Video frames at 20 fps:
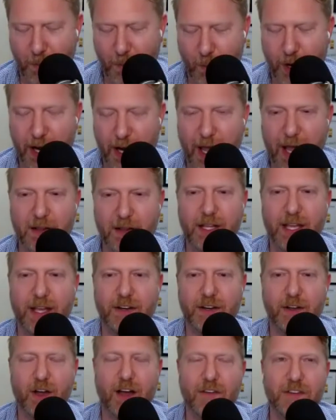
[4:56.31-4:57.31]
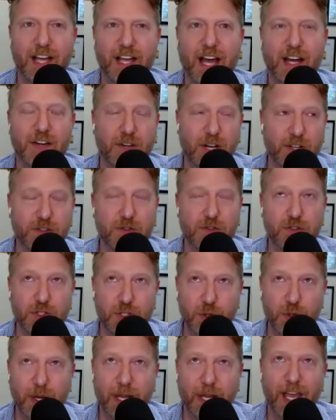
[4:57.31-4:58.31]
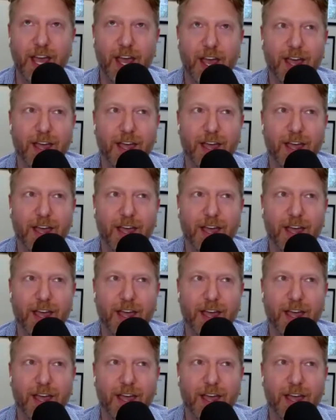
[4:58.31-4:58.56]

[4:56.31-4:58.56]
what haley and coffee contracts are doing